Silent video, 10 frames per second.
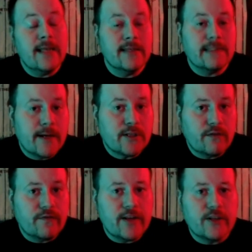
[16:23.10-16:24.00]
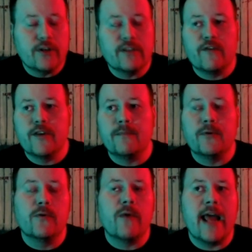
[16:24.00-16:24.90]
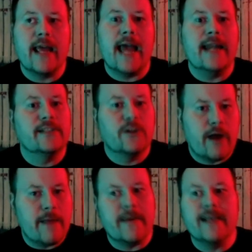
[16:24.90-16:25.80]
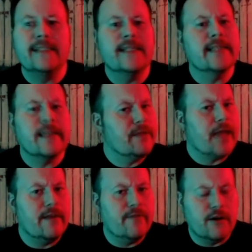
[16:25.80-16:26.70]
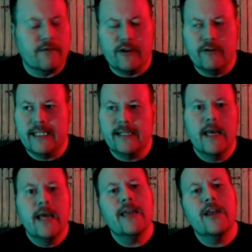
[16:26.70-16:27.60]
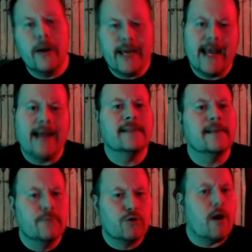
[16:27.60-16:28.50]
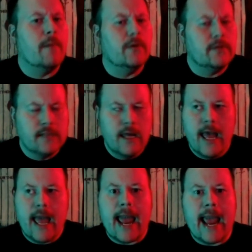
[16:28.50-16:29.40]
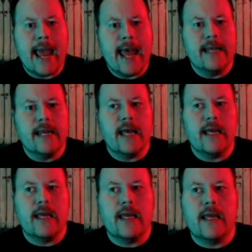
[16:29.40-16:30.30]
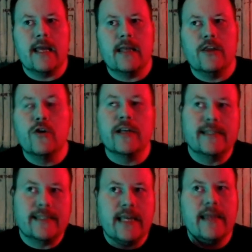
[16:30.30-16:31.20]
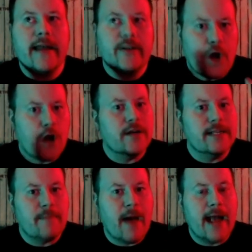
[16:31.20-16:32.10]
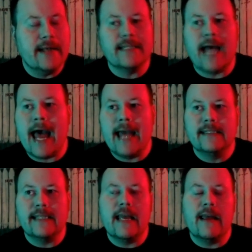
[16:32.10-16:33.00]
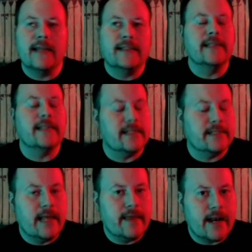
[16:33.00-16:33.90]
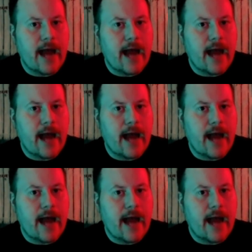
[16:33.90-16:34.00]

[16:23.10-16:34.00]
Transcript: the special features for the Blu-ray, and it's great because he doesn't give a lot of interviews. He, you know, he had some troubles, and you can see that darkness behind his eyes. It's easy to say that in